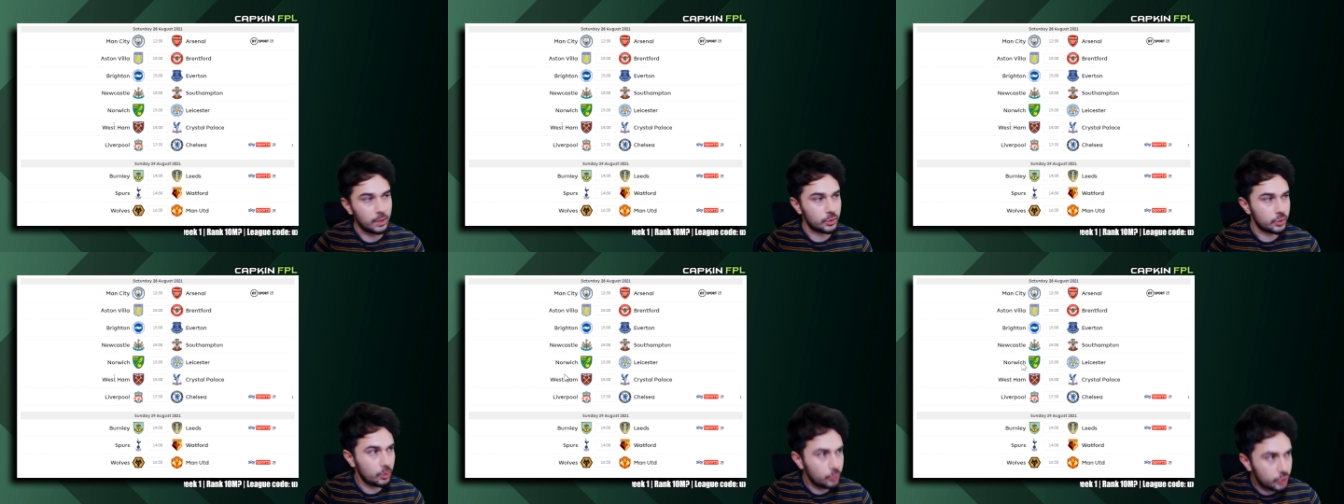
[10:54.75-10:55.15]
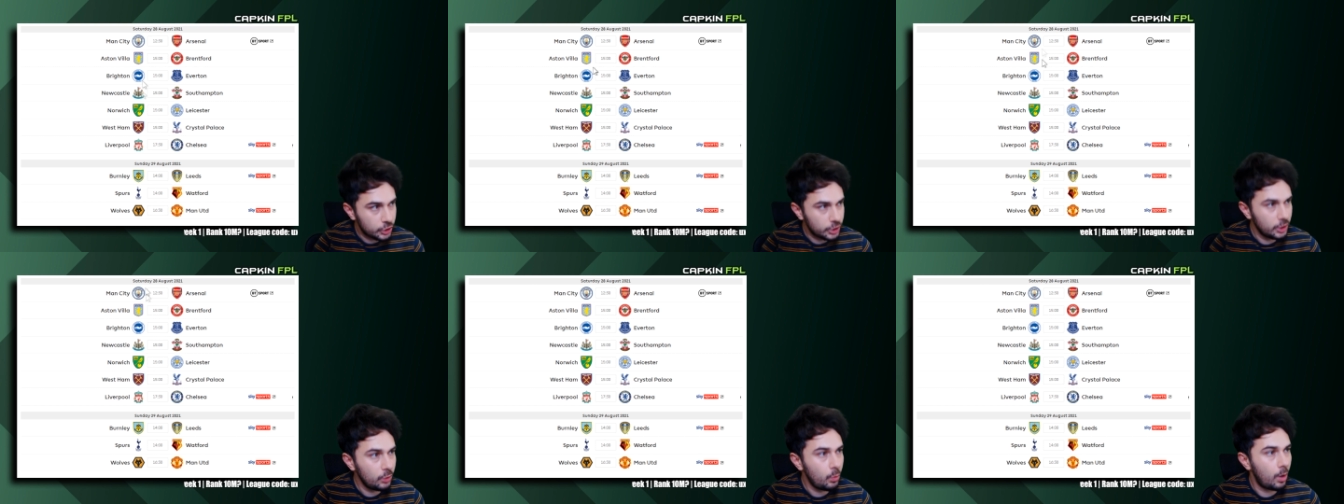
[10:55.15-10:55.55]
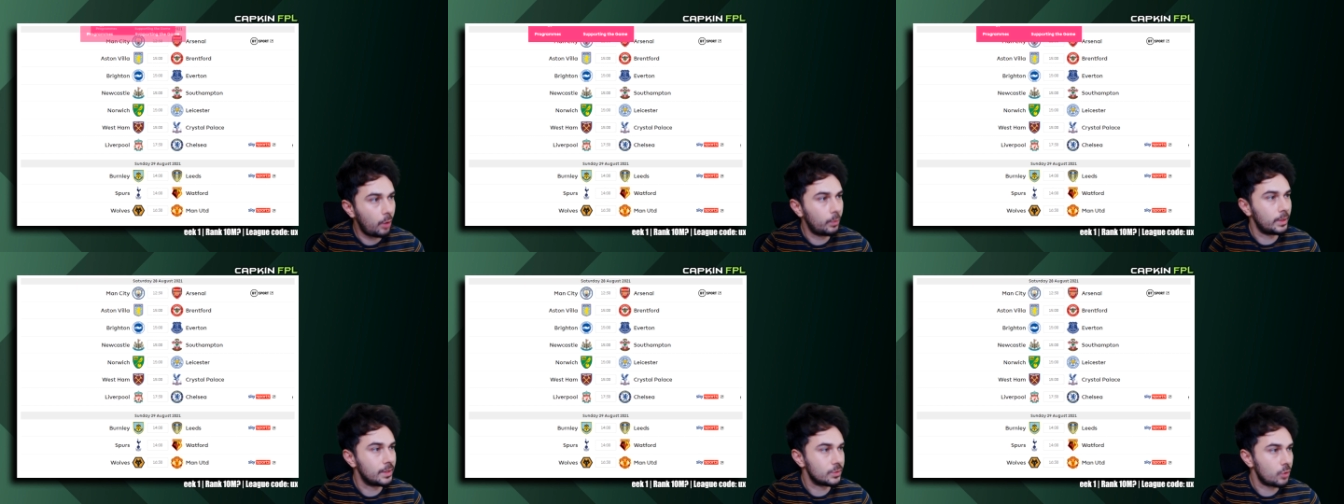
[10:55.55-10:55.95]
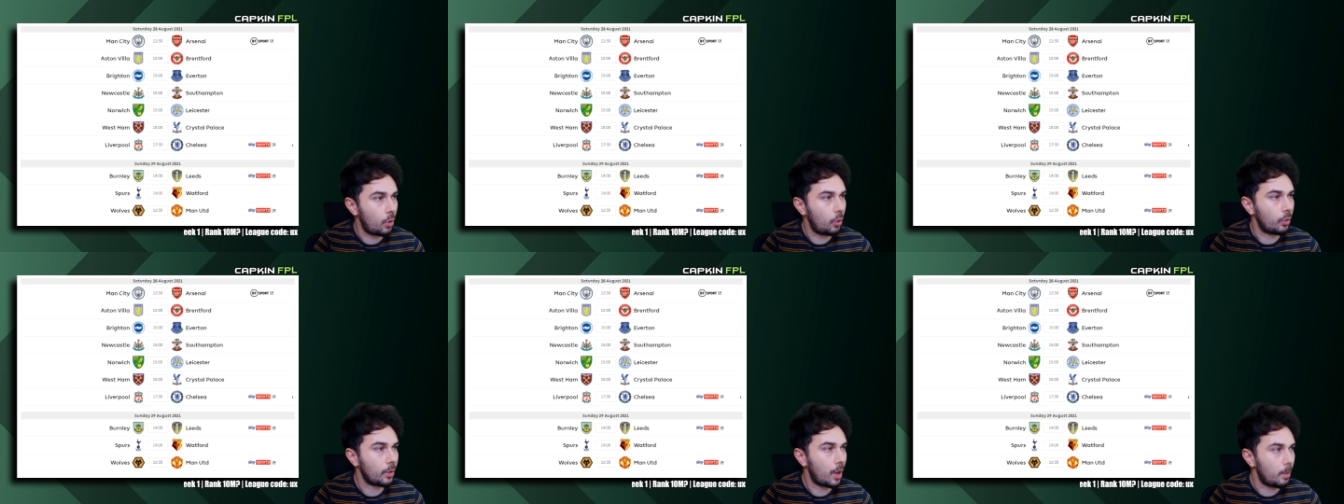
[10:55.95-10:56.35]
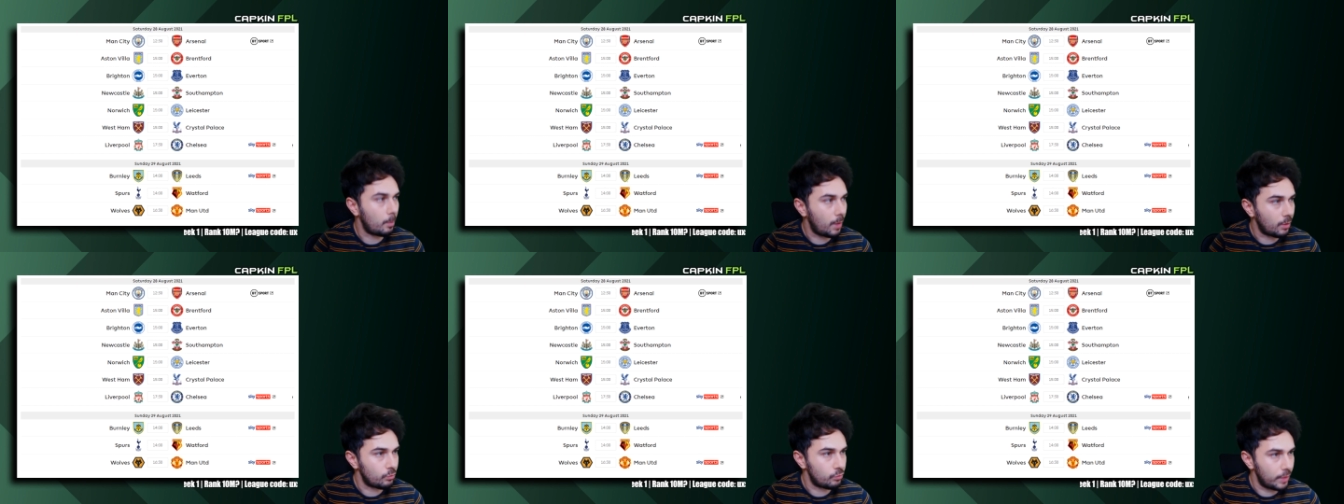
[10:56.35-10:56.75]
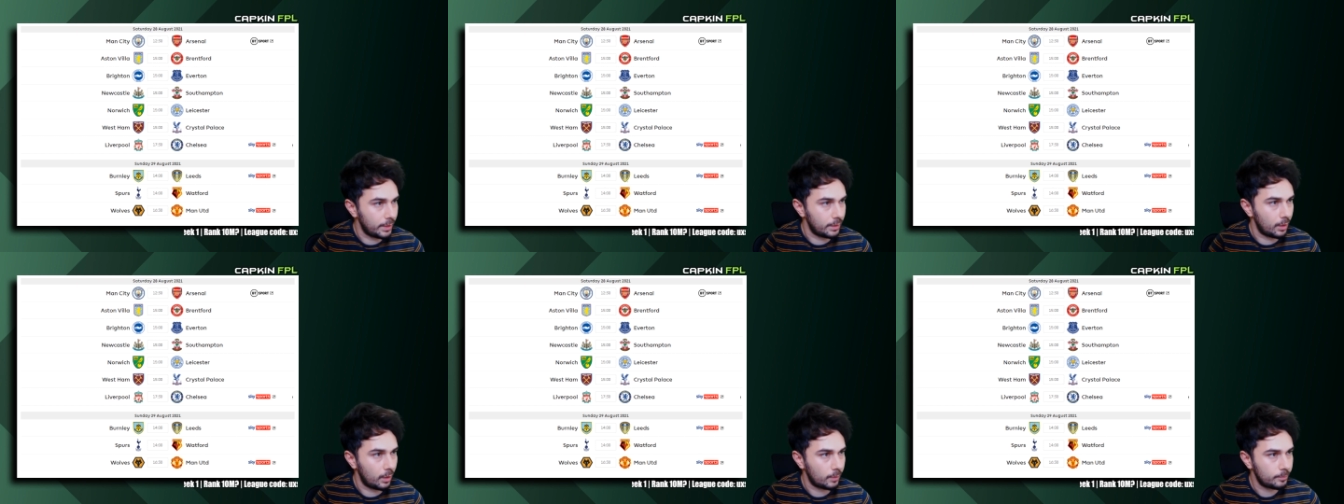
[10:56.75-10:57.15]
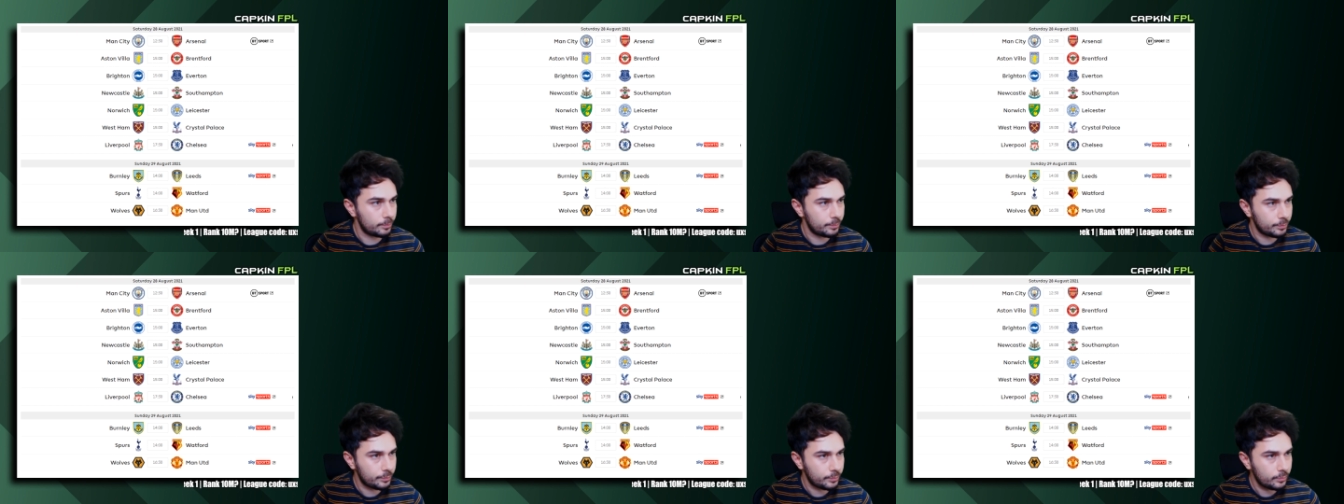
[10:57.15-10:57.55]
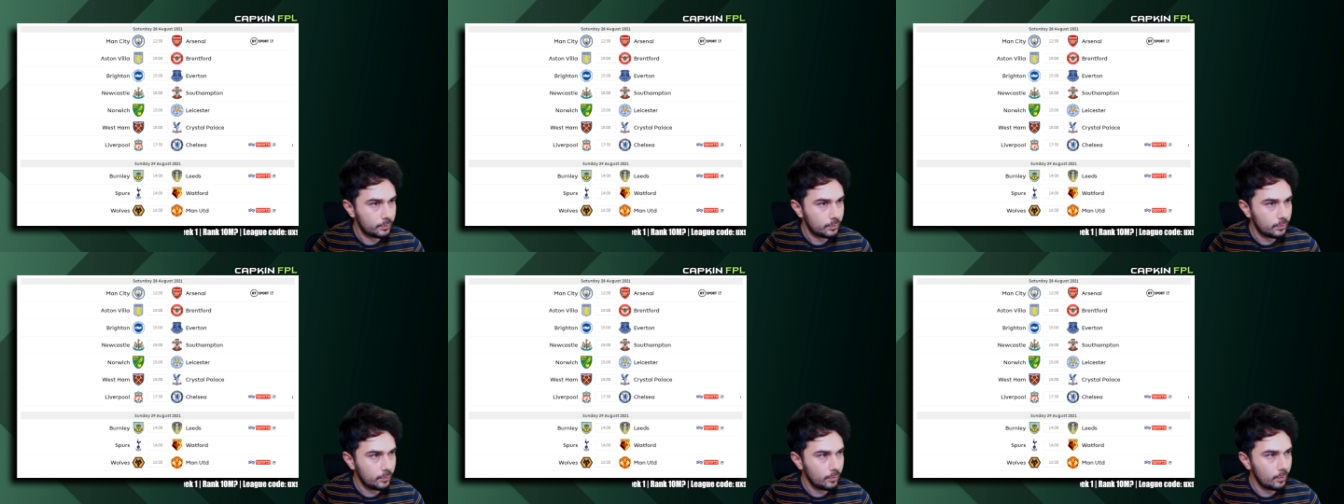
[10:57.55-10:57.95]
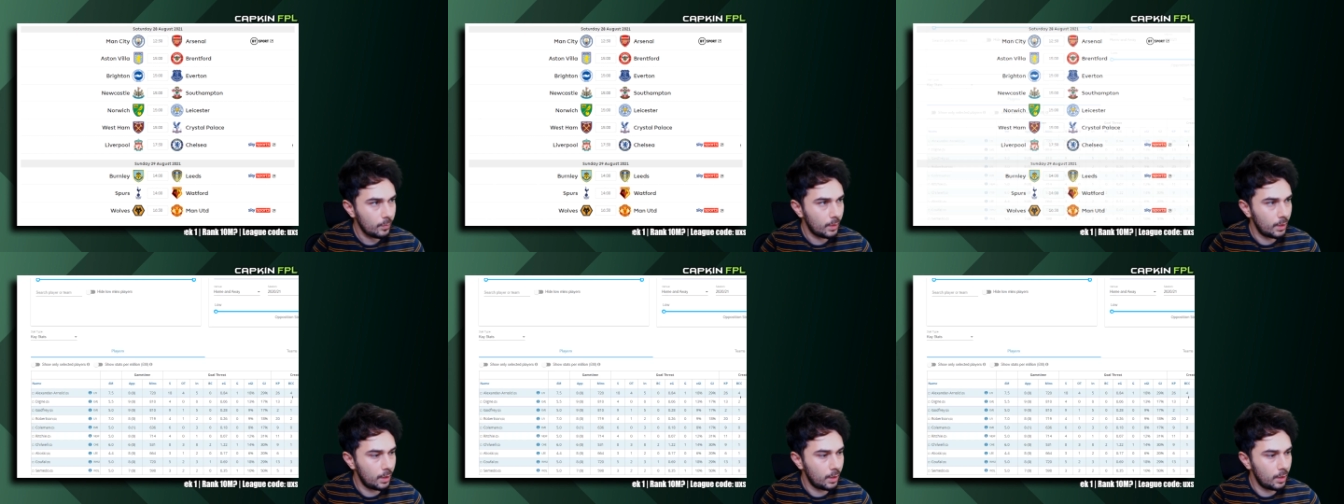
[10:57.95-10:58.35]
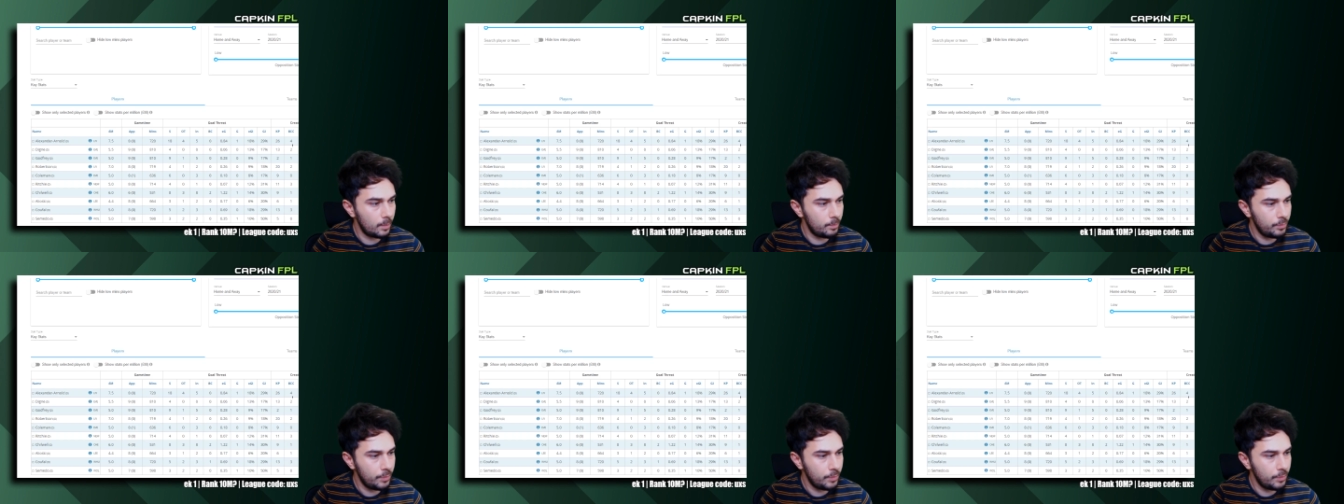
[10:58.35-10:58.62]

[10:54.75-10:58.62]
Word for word: So Chilwell is on my radar. Um,